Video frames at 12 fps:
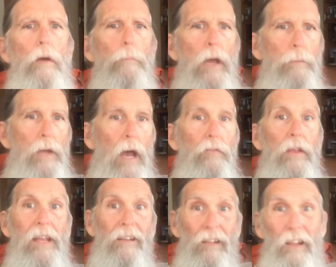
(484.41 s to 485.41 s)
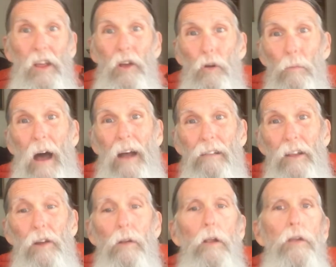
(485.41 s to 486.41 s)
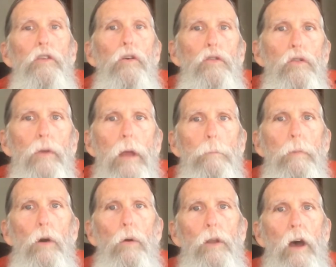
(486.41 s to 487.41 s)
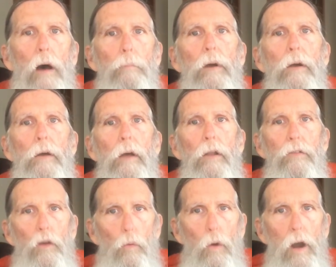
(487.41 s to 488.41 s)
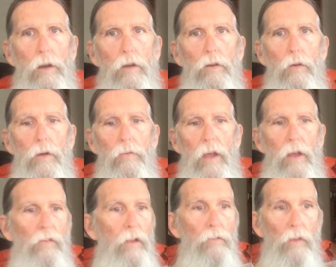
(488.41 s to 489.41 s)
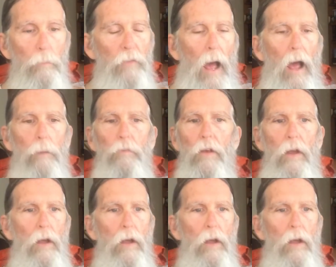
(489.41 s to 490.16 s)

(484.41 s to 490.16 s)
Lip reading: maybe you have to eat little by little until you can build up to where you're doing this. And sometimes